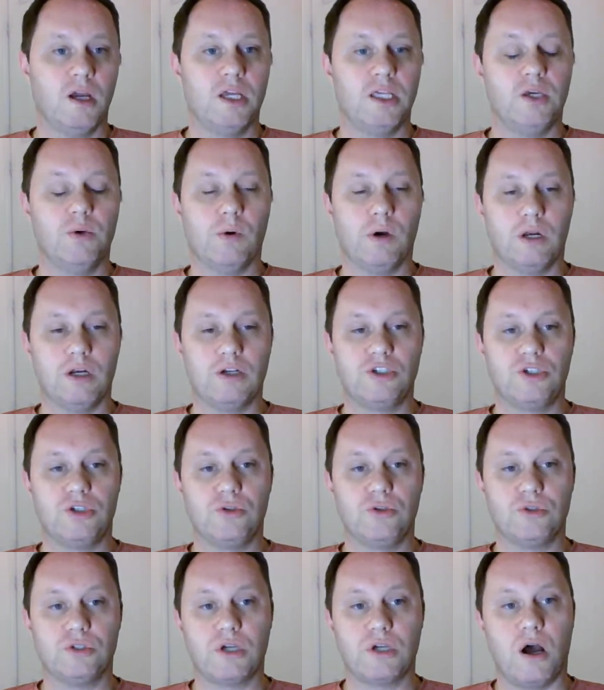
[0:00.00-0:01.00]
You want to
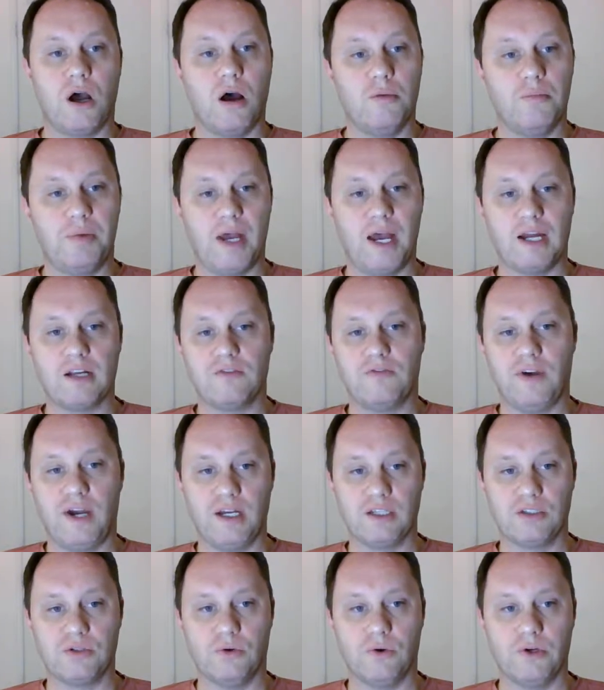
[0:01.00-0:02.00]
choose compact,
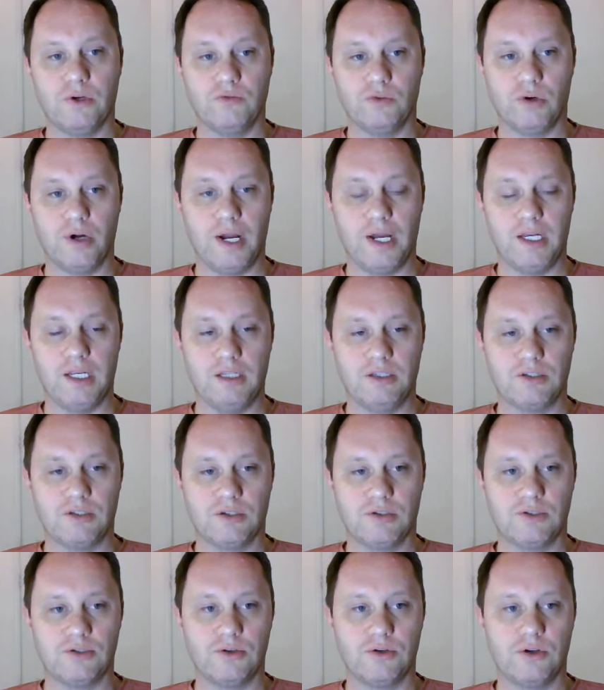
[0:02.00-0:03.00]
fast-growing varieties
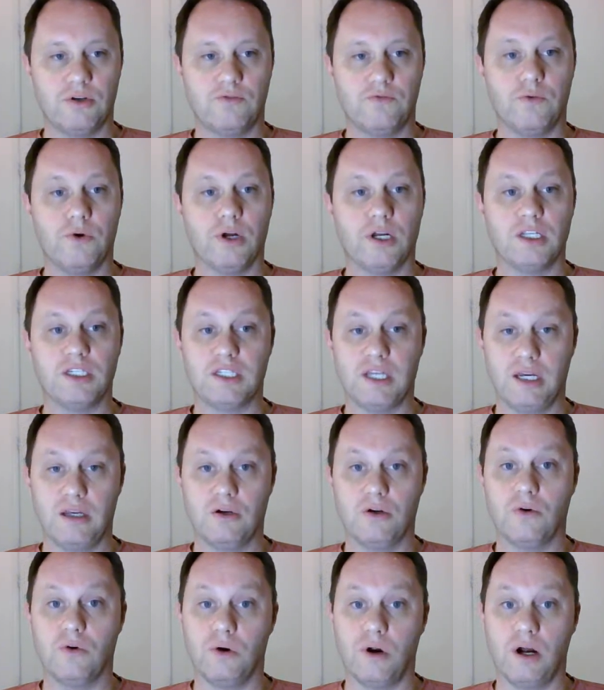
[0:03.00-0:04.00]
suited for
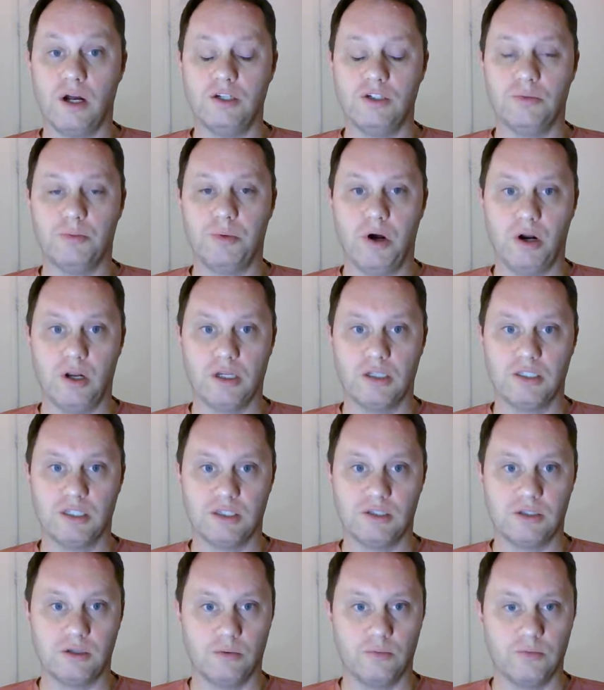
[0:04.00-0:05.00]
container or hydroponic
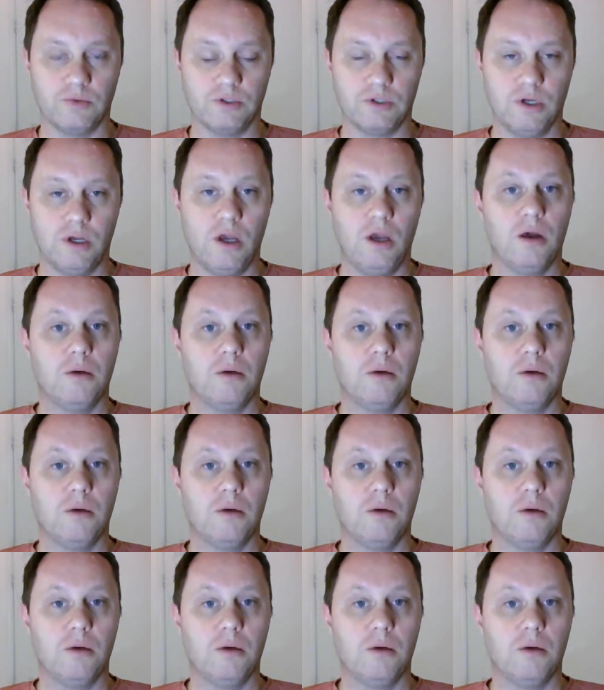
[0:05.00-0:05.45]
systems.